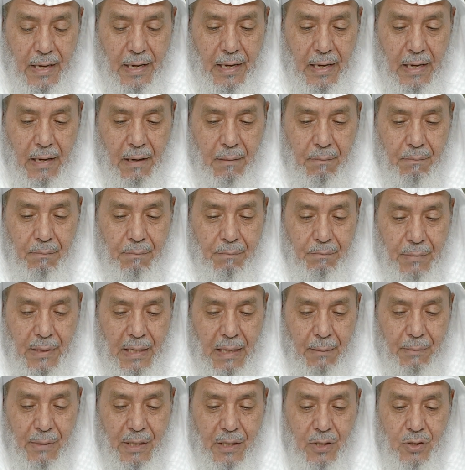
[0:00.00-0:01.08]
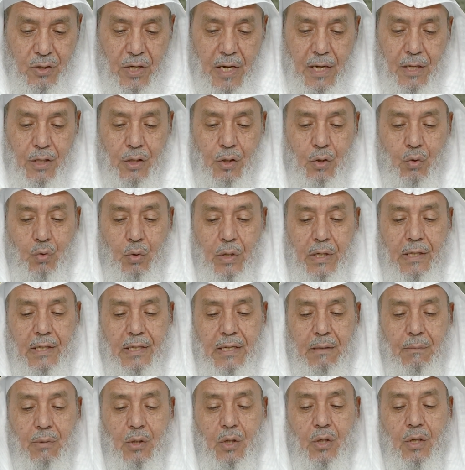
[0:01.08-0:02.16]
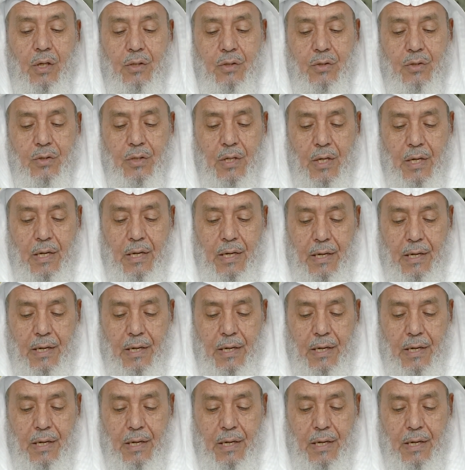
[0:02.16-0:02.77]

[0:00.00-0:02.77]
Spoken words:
But let me say it quickly, because